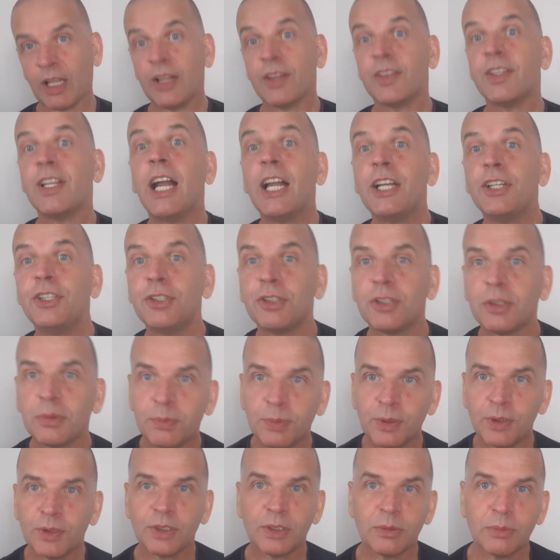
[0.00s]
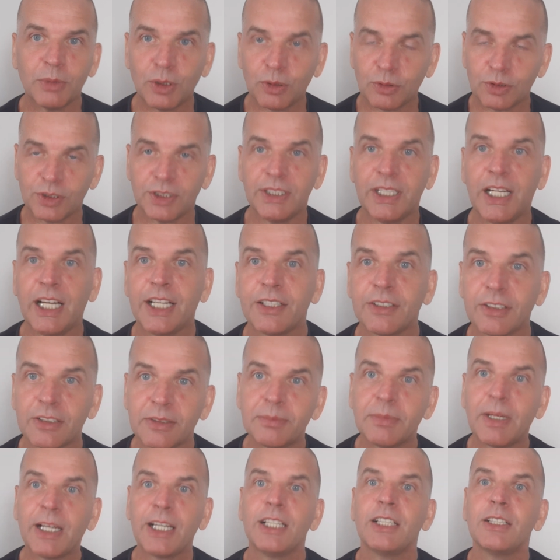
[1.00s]
Then you can put them all together and
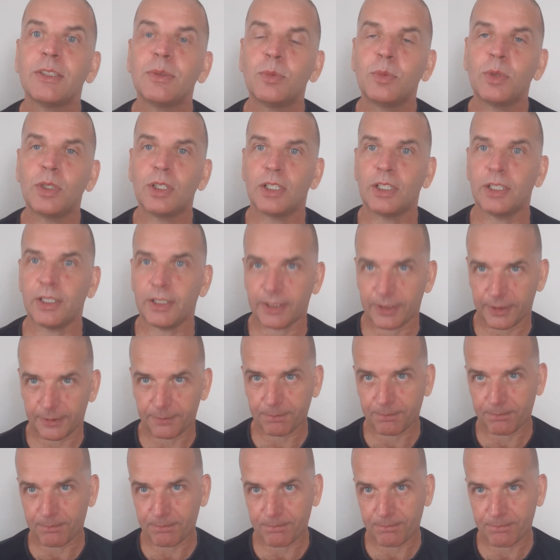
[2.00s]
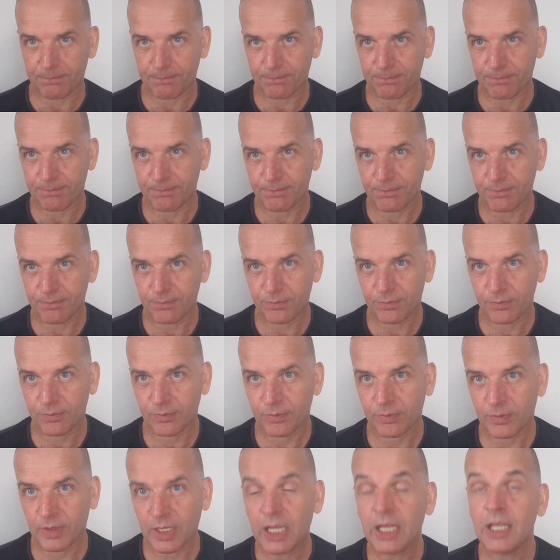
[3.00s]
make them work.
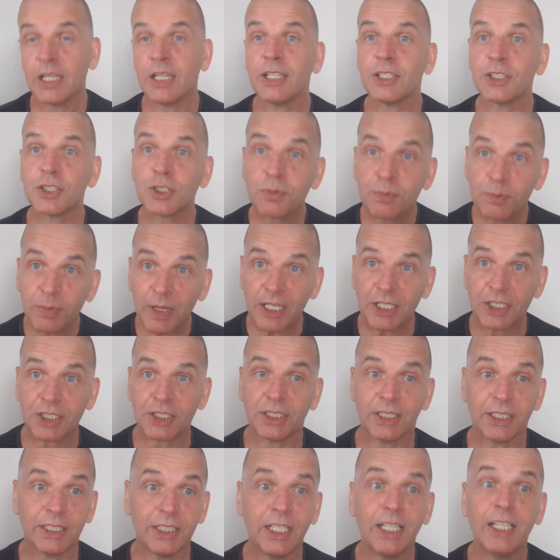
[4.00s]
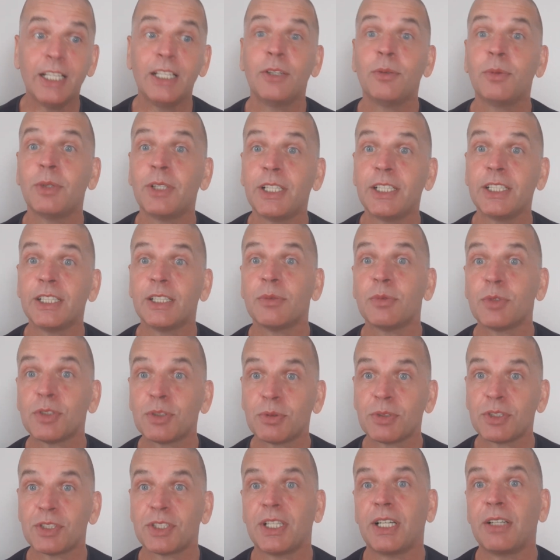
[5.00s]
Especially when it comes to
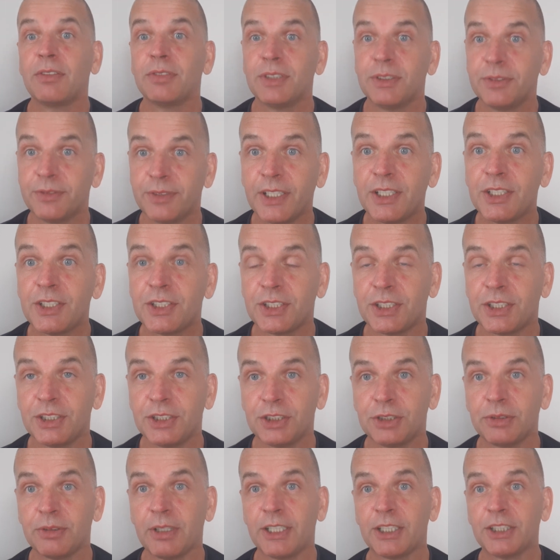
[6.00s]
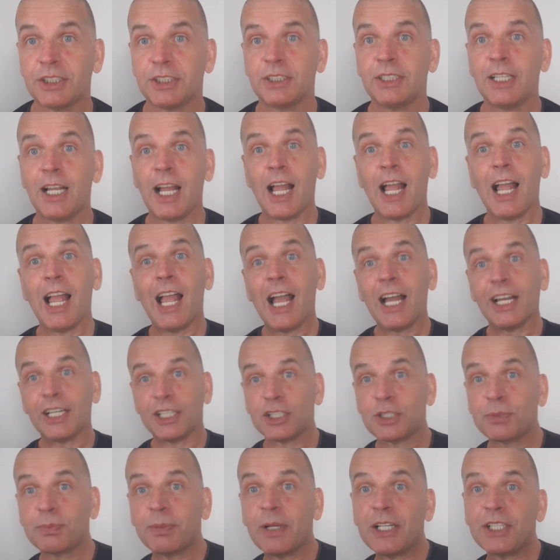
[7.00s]
a self-defense situation. And
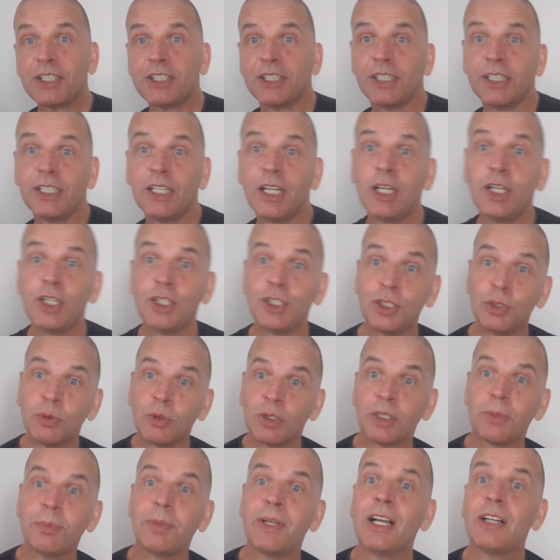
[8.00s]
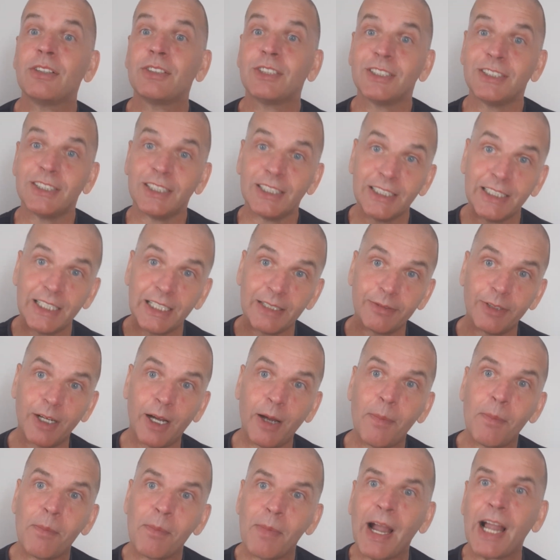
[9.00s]
especially you want to be able to deliver
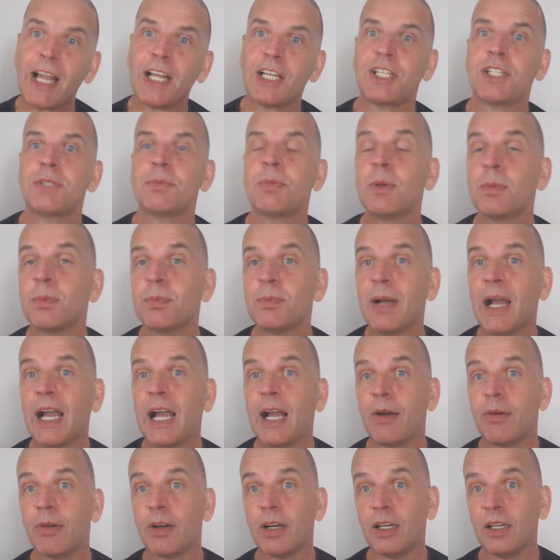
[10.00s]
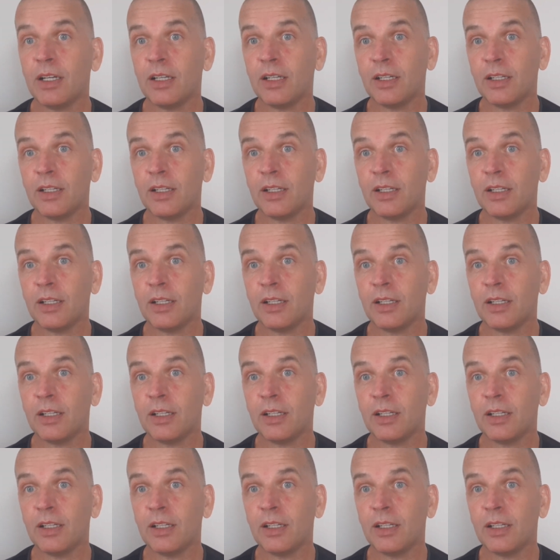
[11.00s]
maximum power